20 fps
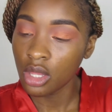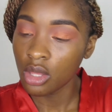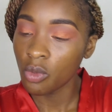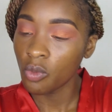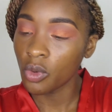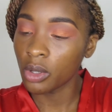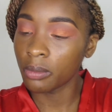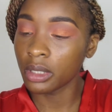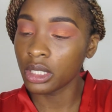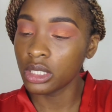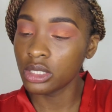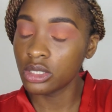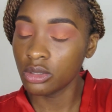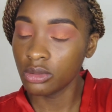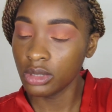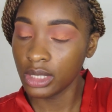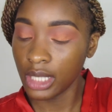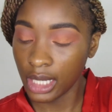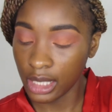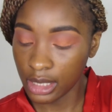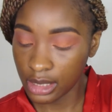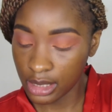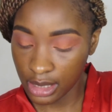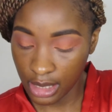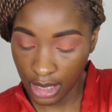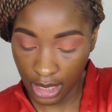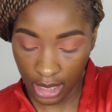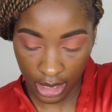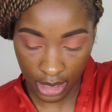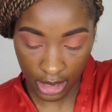What I'm gonna do
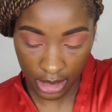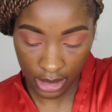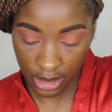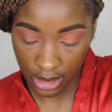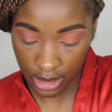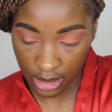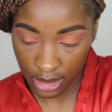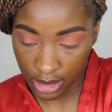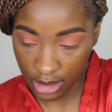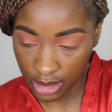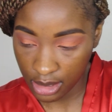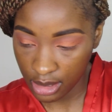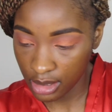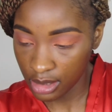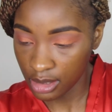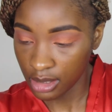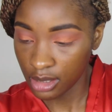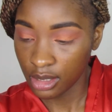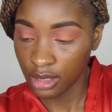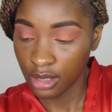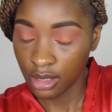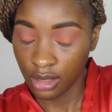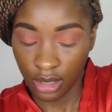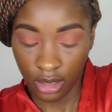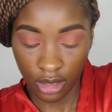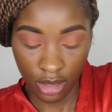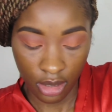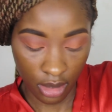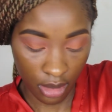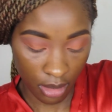next is
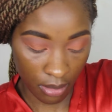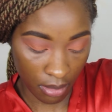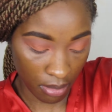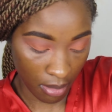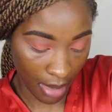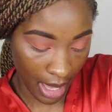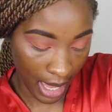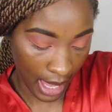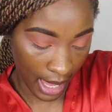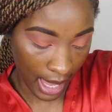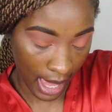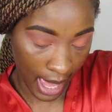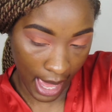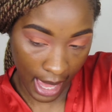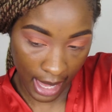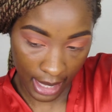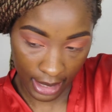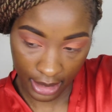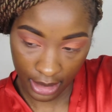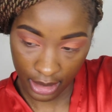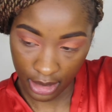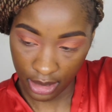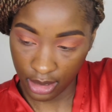my